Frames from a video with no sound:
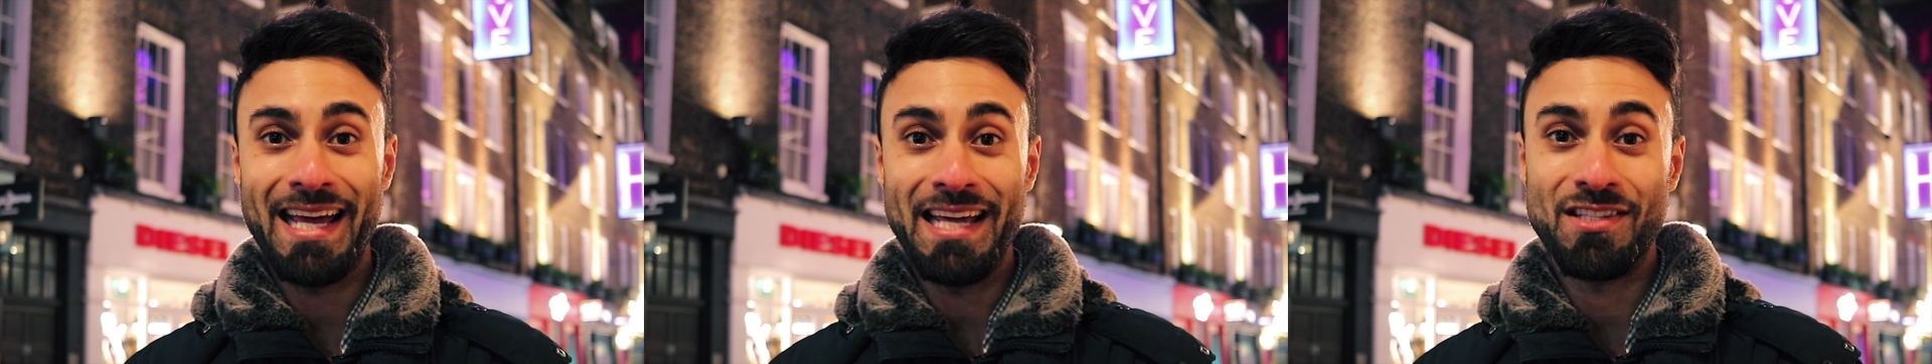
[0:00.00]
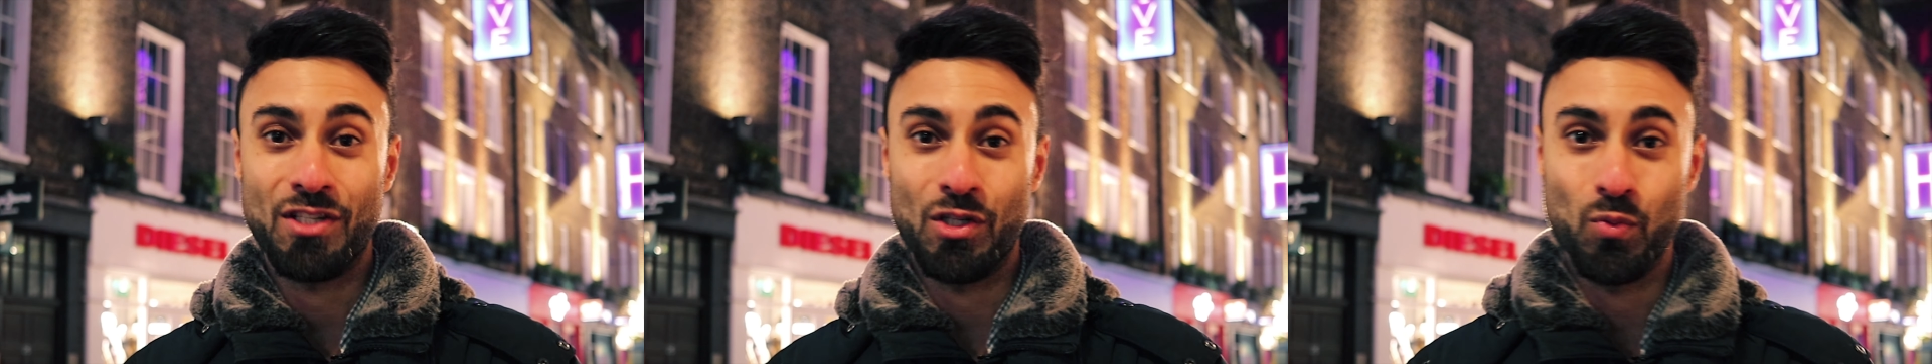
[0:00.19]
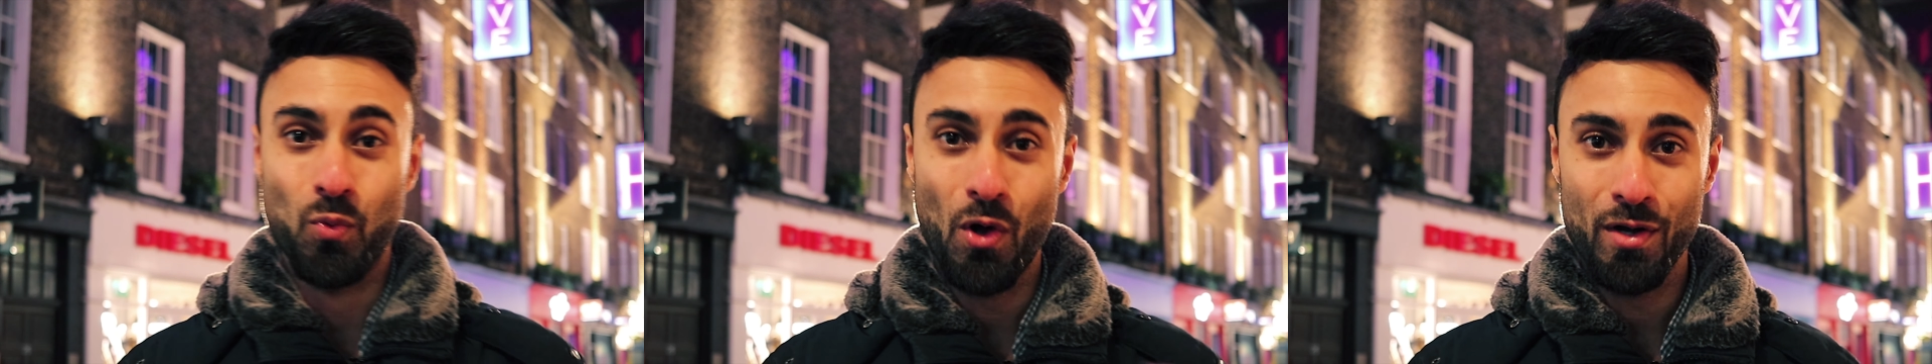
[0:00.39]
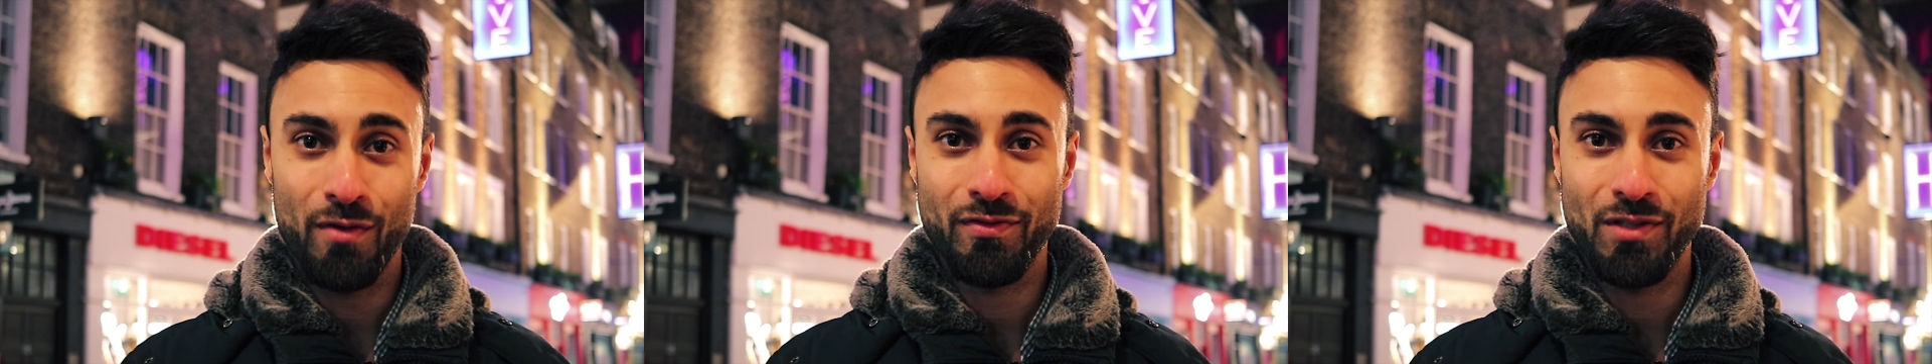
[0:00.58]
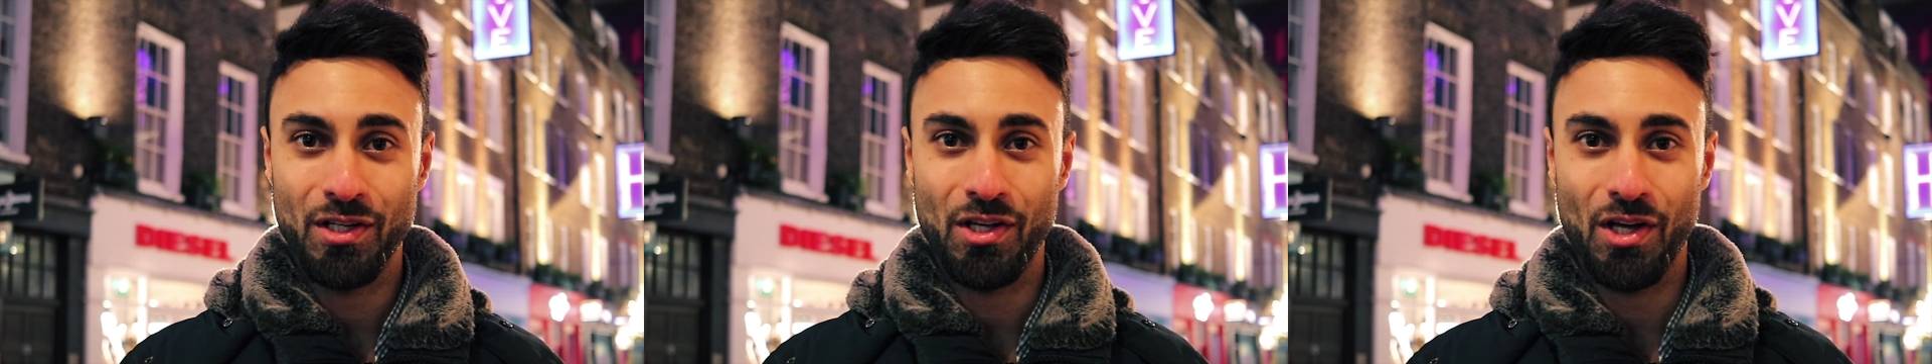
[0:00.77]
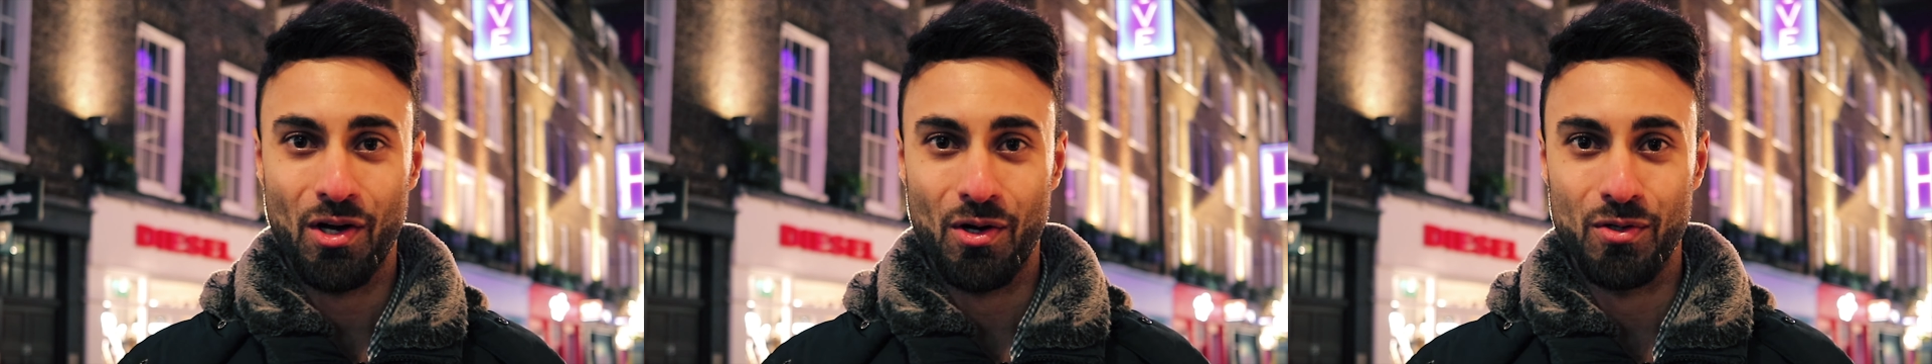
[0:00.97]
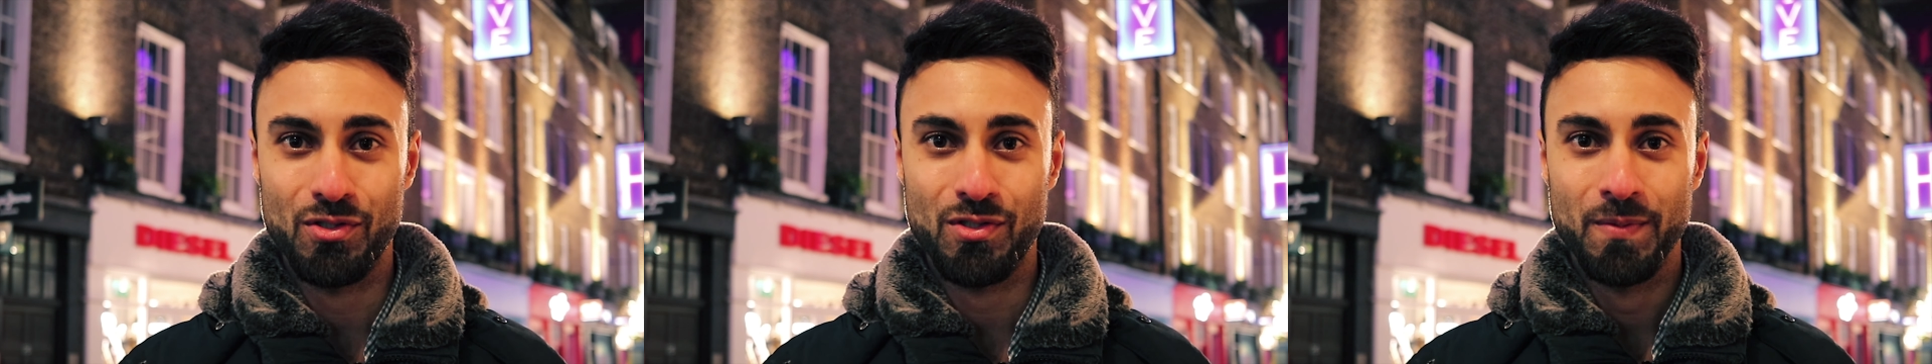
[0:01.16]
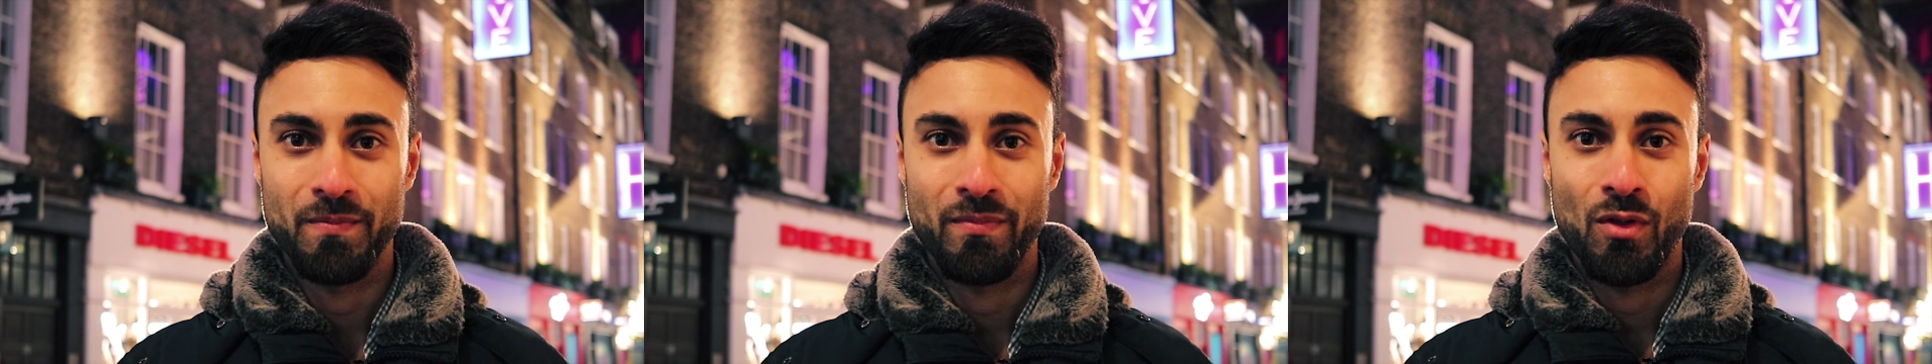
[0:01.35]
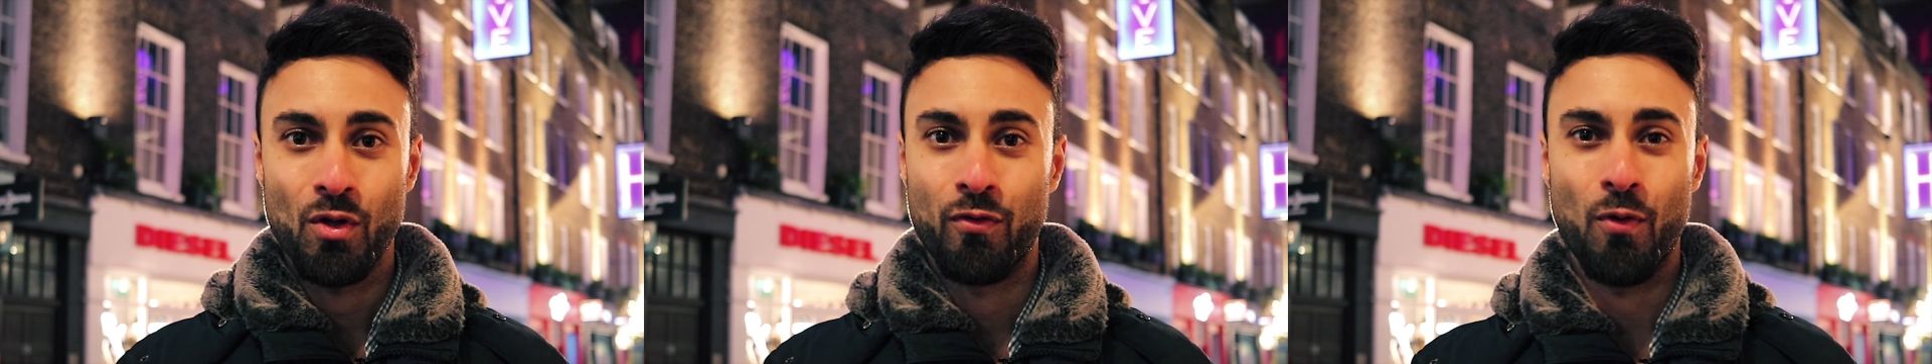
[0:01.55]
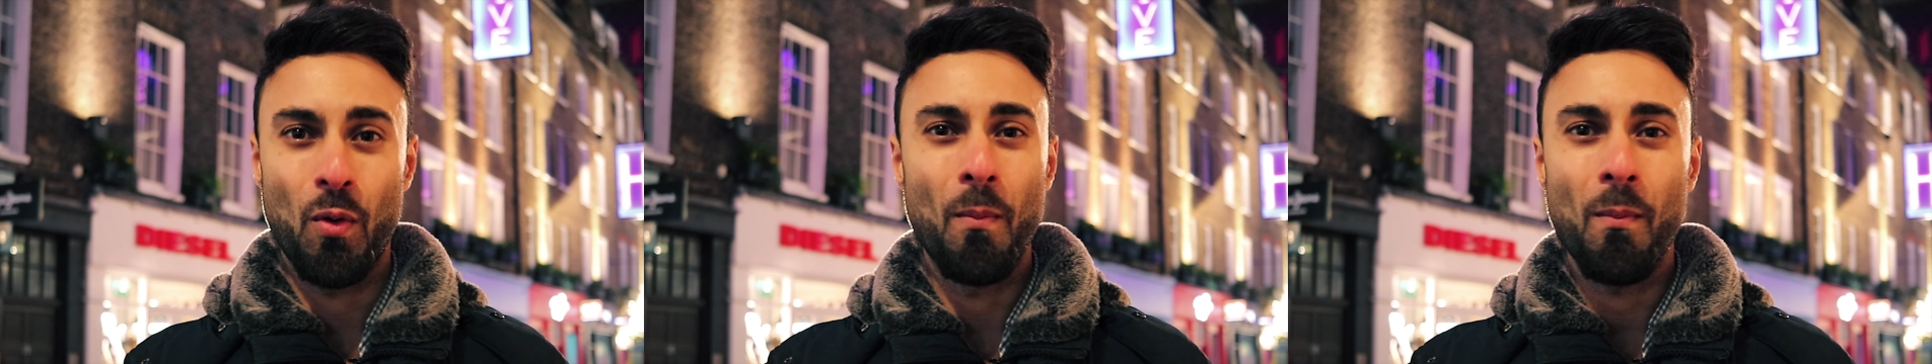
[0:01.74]
dated one of the girls
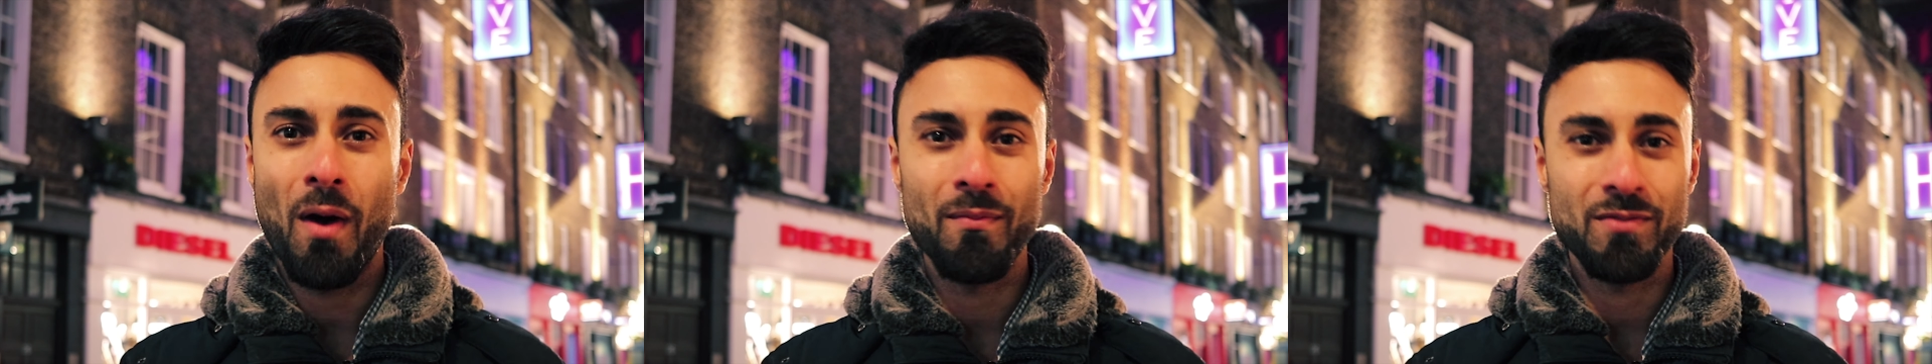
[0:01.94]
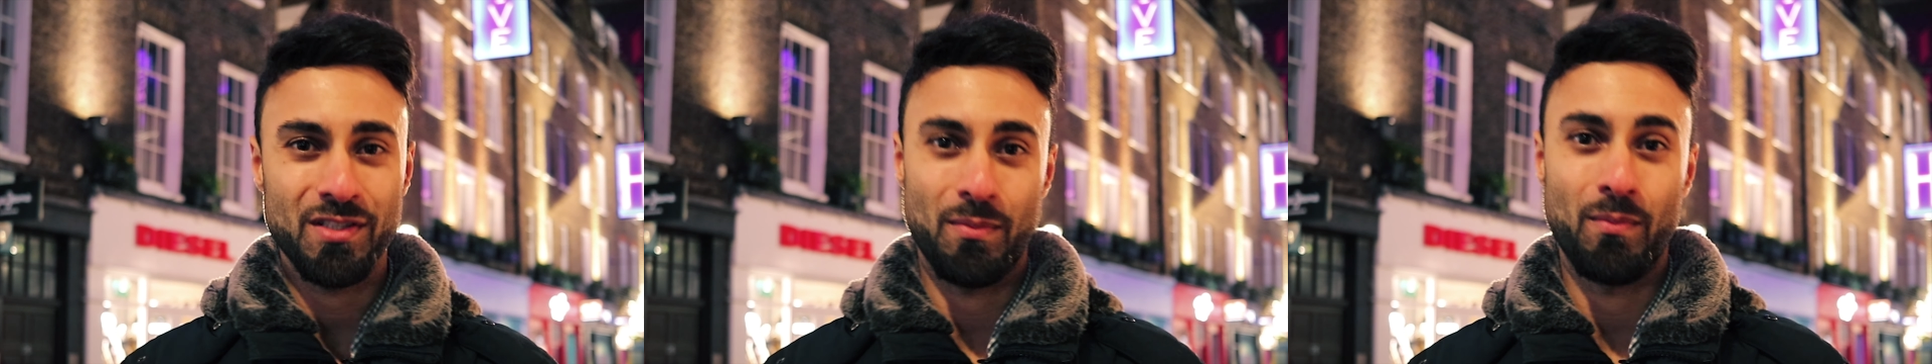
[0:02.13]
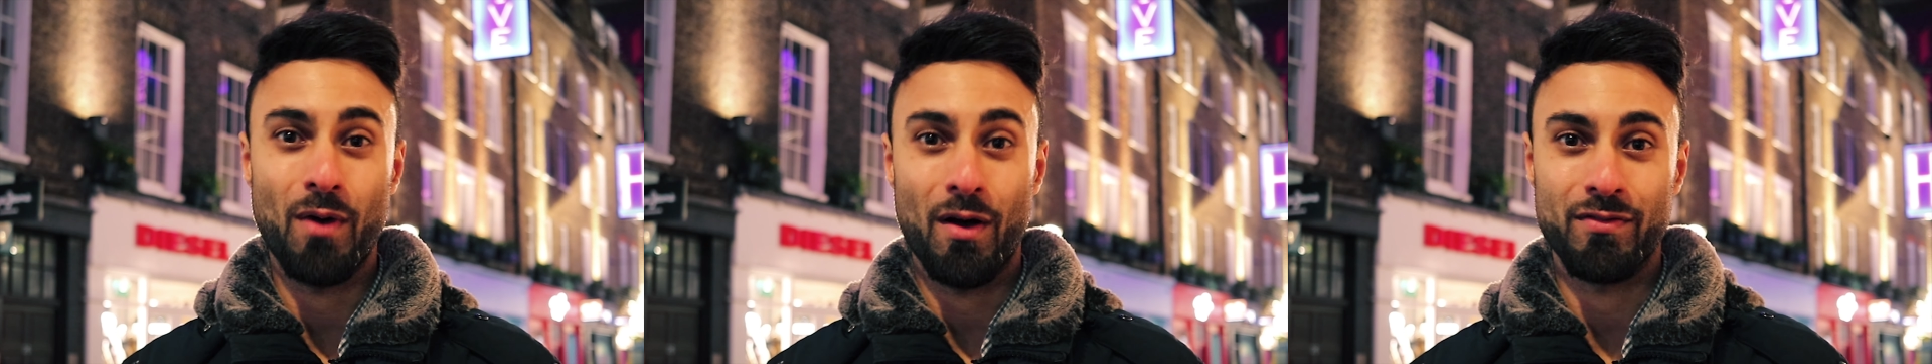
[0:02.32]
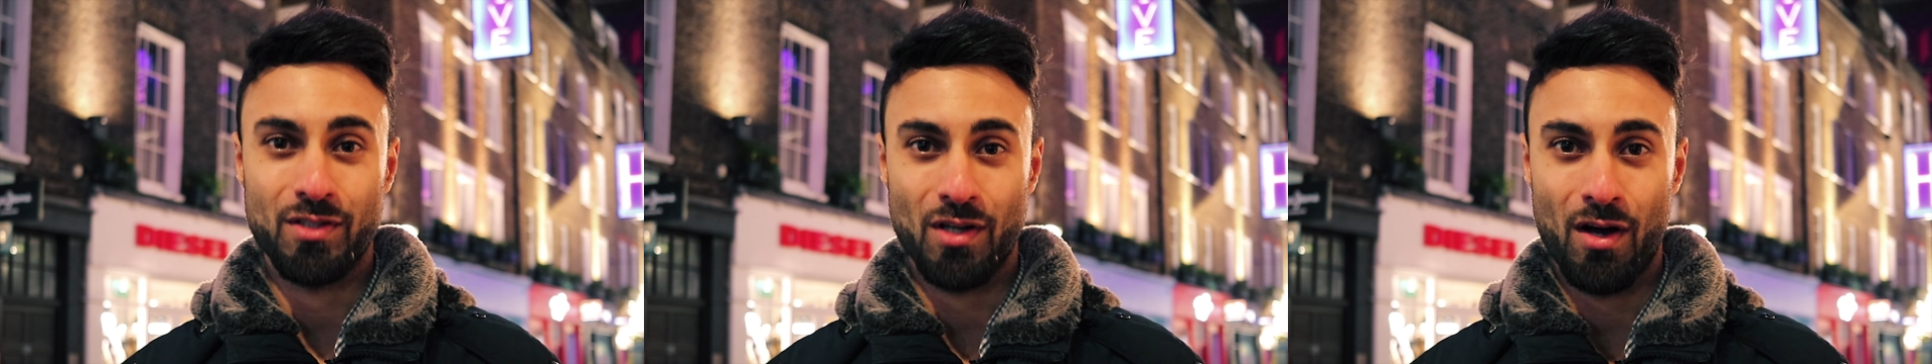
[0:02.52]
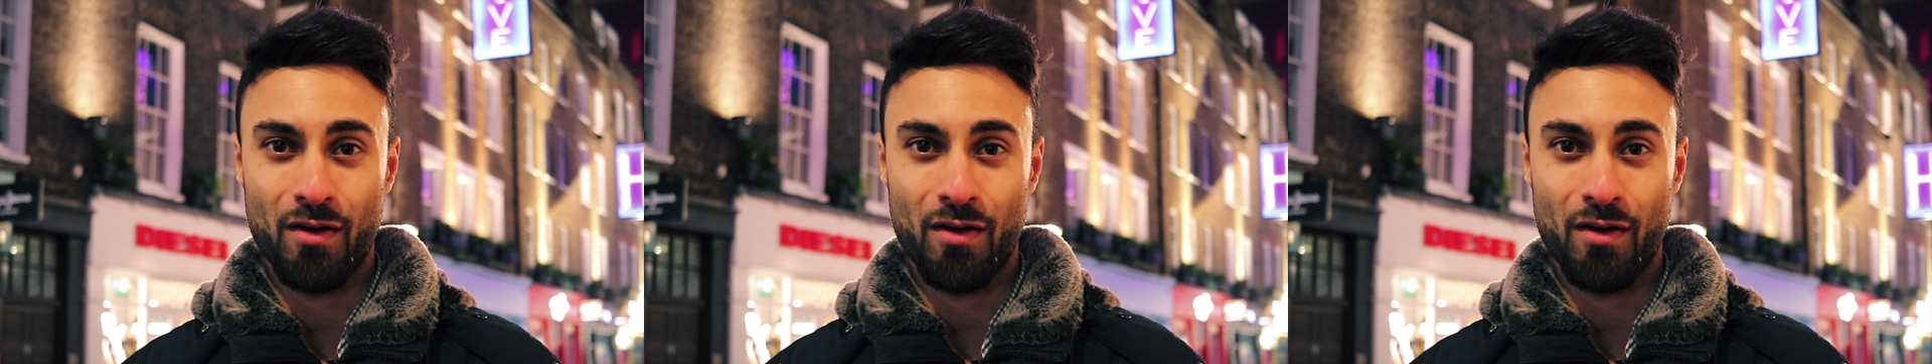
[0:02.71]
for months and months